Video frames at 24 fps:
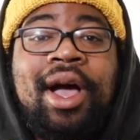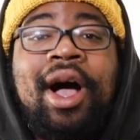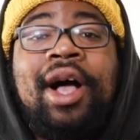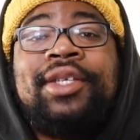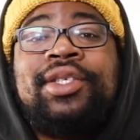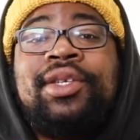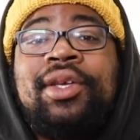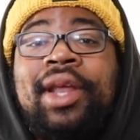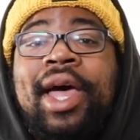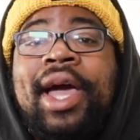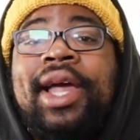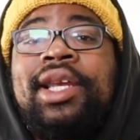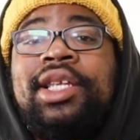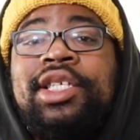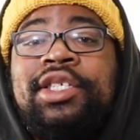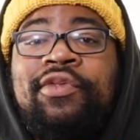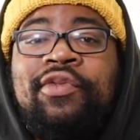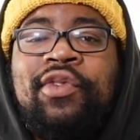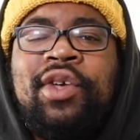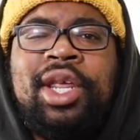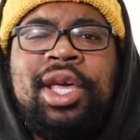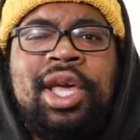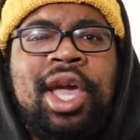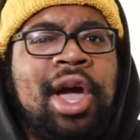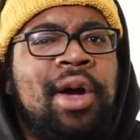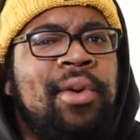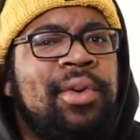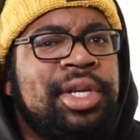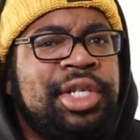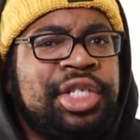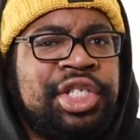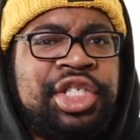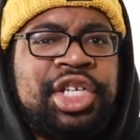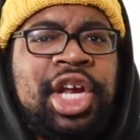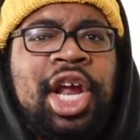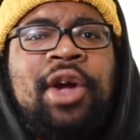Also like this video
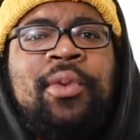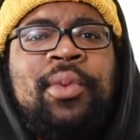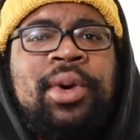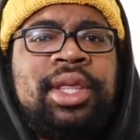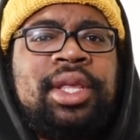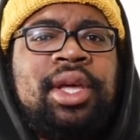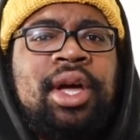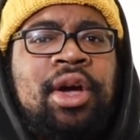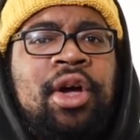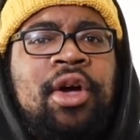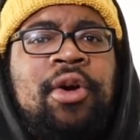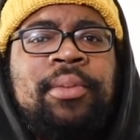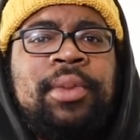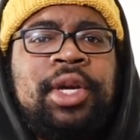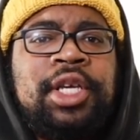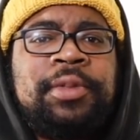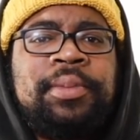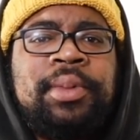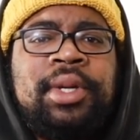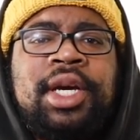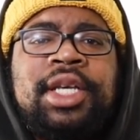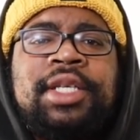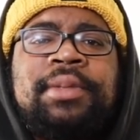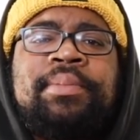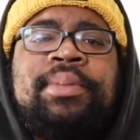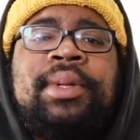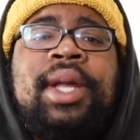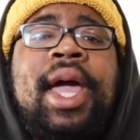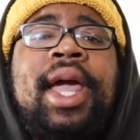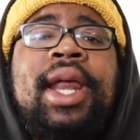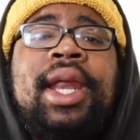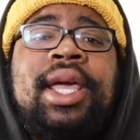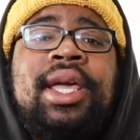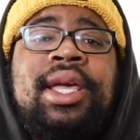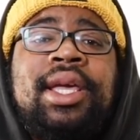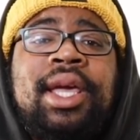and share it with the homies because
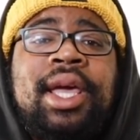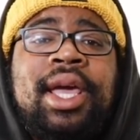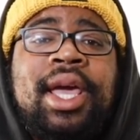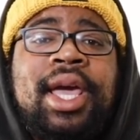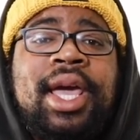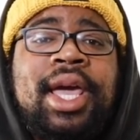blading